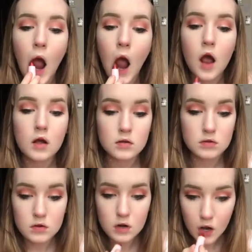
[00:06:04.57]
I don't
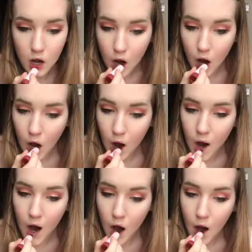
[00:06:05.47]
know.
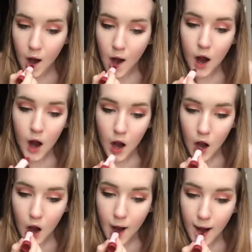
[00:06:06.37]
Basically
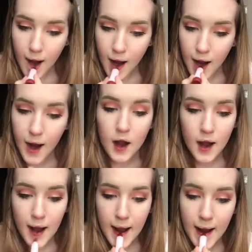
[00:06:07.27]
just not like a
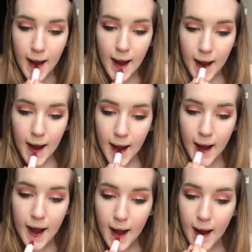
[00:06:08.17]
defined lipstick, and
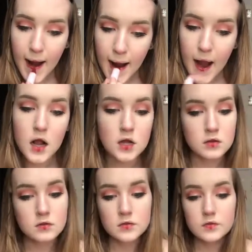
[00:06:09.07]
smudging it out on the
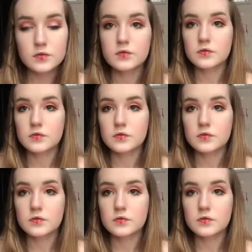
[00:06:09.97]
edges.